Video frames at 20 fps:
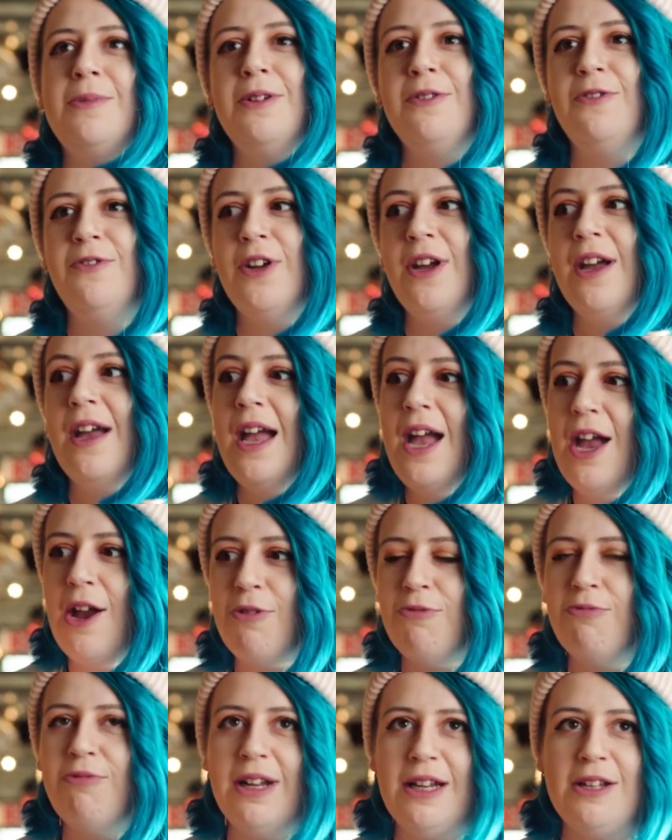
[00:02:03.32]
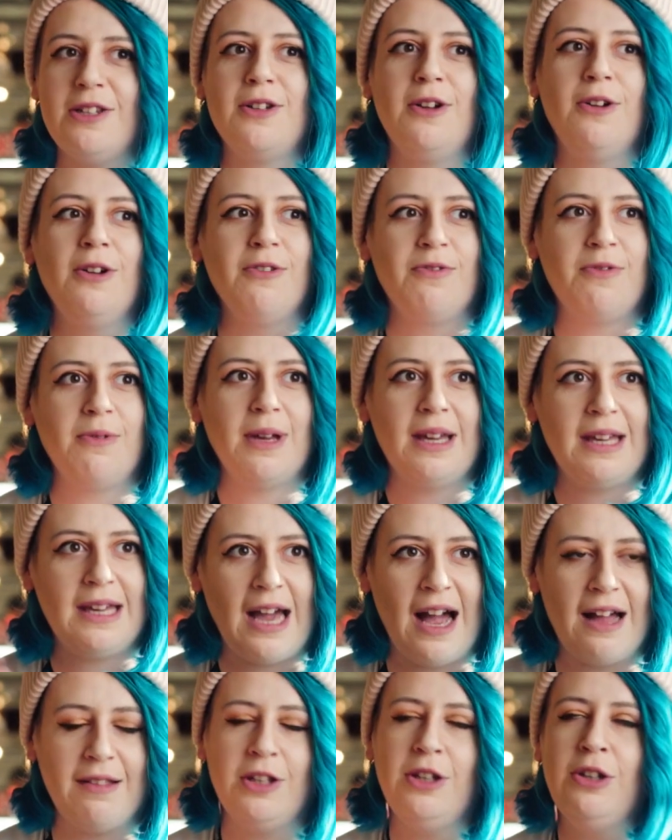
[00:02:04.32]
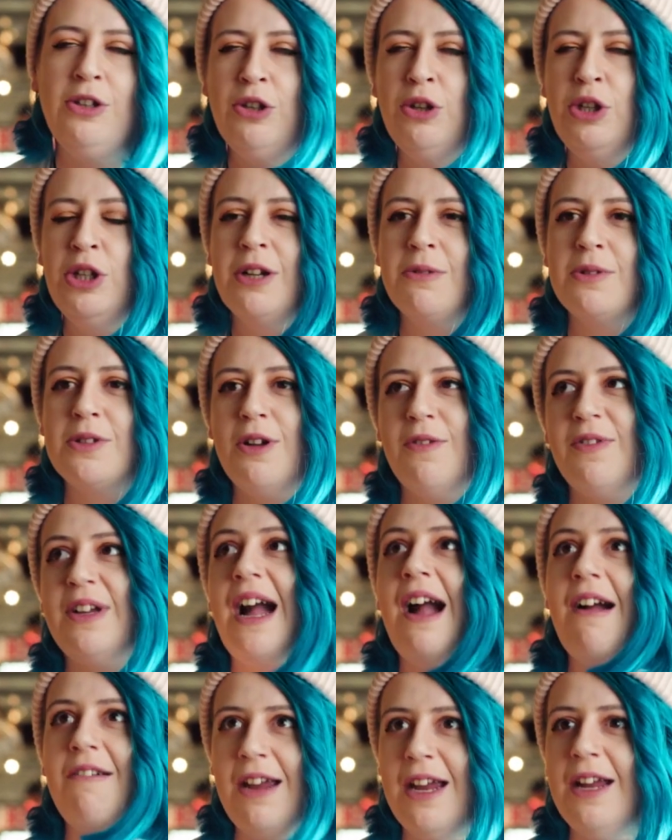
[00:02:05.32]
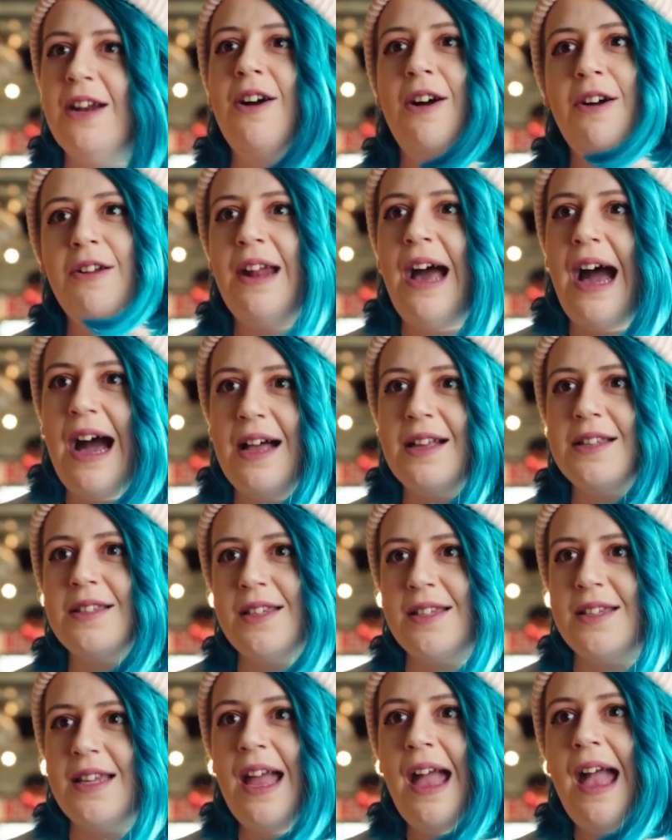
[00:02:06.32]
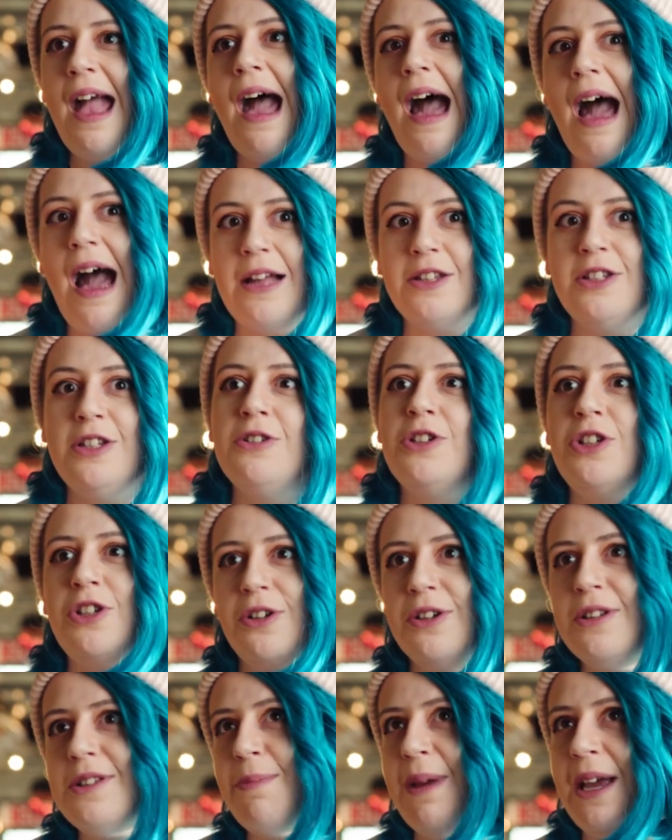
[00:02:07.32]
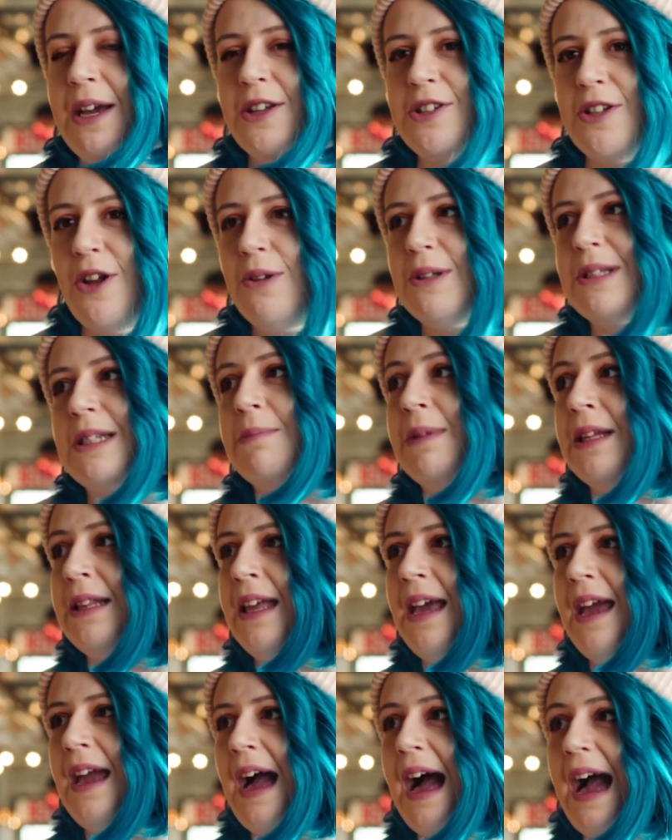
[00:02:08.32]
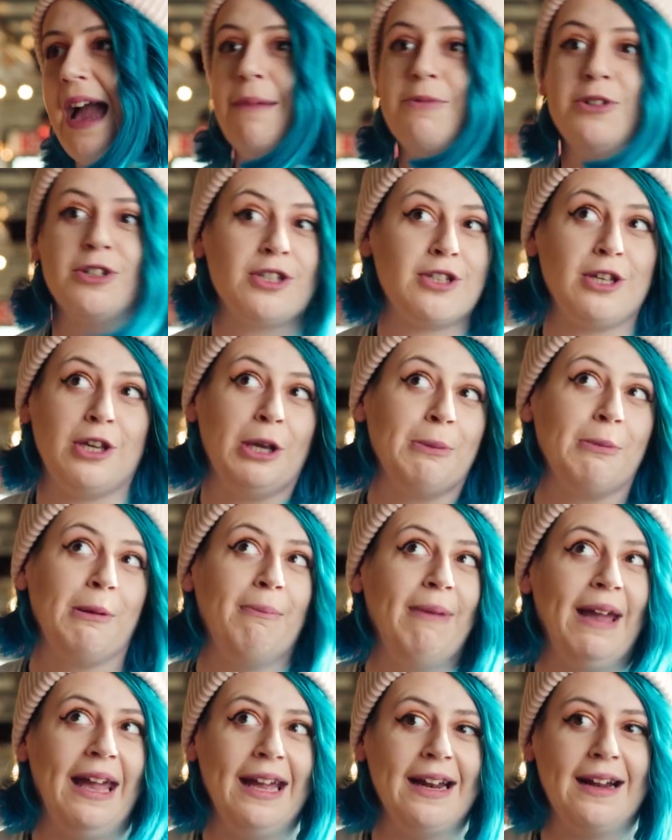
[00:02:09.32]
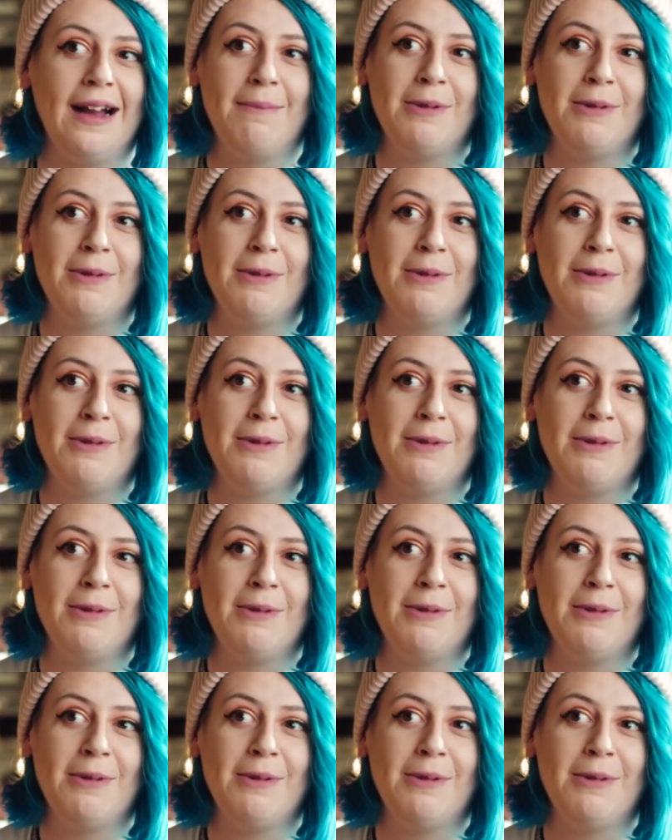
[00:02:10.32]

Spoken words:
for really sort of carrying on as you should, because ultimately I am just a human being.